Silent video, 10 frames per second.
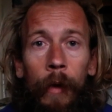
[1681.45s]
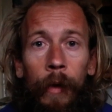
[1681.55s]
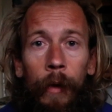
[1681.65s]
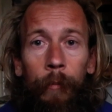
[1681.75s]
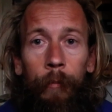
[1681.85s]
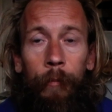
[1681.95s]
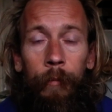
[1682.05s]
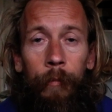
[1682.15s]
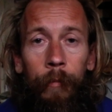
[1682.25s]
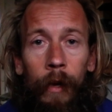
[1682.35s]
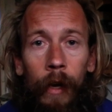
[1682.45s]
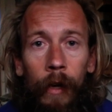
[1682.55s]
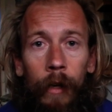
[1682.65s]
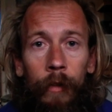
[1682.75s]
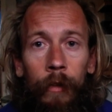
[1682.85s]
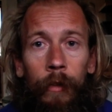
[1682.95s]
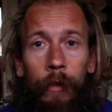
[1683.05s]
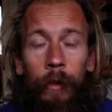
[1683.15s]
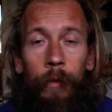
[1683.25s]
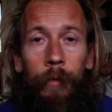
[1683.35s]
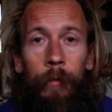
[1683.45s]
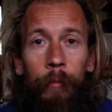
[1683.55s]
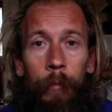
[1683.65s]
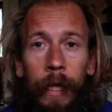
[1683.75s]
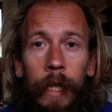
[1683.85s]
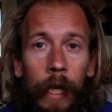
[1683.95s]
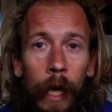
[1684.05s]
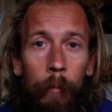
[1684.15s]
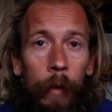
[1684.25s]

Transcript: um, you know, making up